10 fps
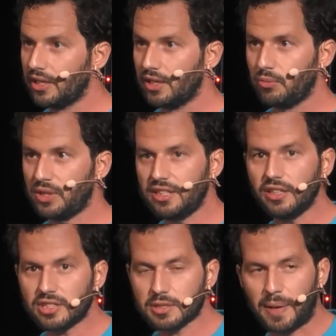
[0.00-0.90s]
we
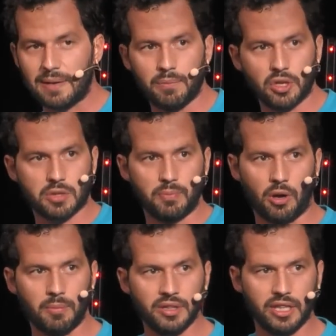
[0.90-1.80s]
didn't spend much more
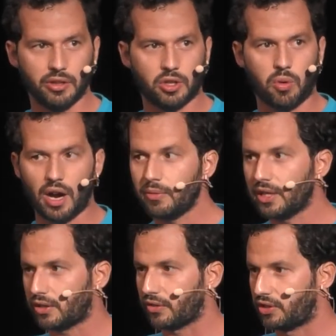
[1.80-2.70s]
money acquiring
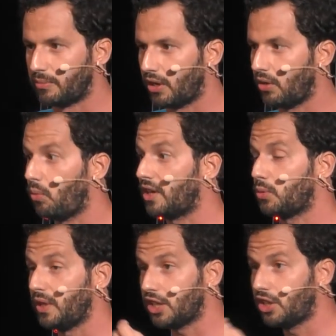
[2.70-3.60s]
customers. What
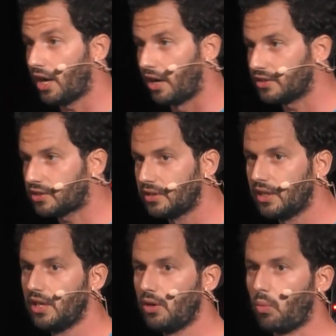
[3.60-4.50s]
we got
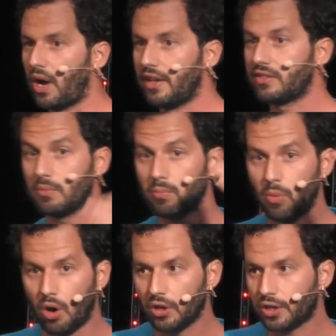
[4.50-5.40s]
was
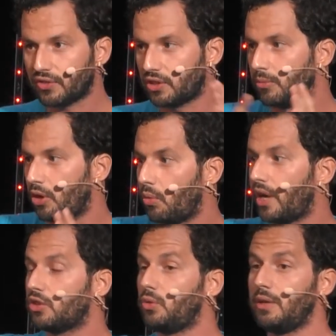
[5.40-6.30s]
more customers
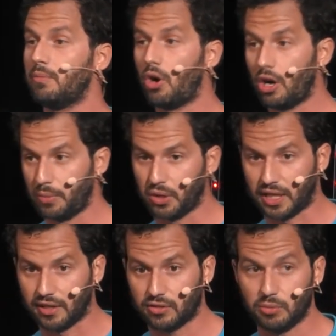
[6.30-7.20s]
were doing more
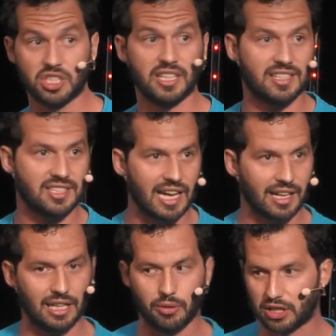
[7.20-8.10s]
bookings, which is
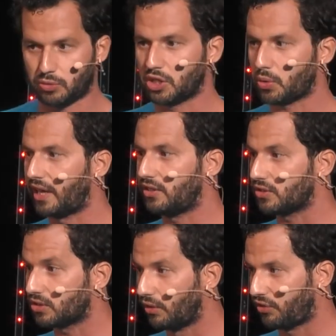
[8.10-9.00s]
exactly what we tried to
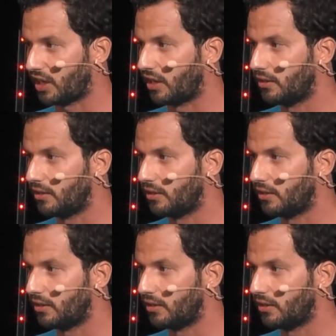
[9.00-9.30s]
solve here.